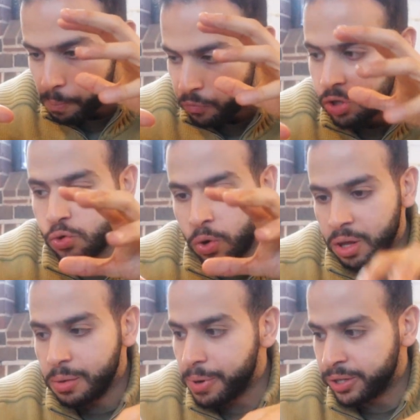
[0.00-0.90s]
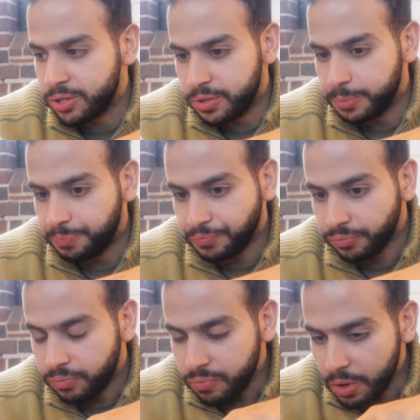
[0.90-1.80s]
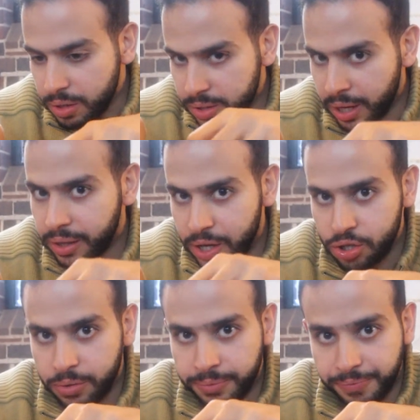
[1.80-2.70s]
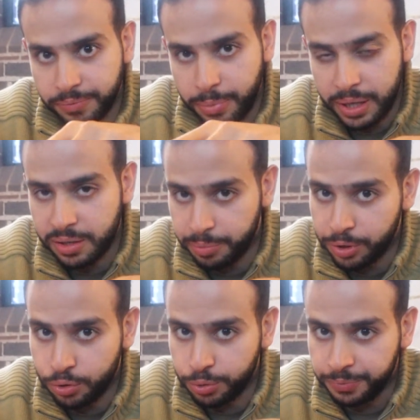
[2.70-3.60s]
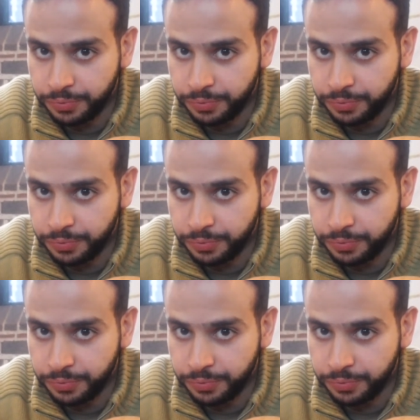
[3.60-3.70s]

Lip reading: this is one of the best South Asian places I've been to.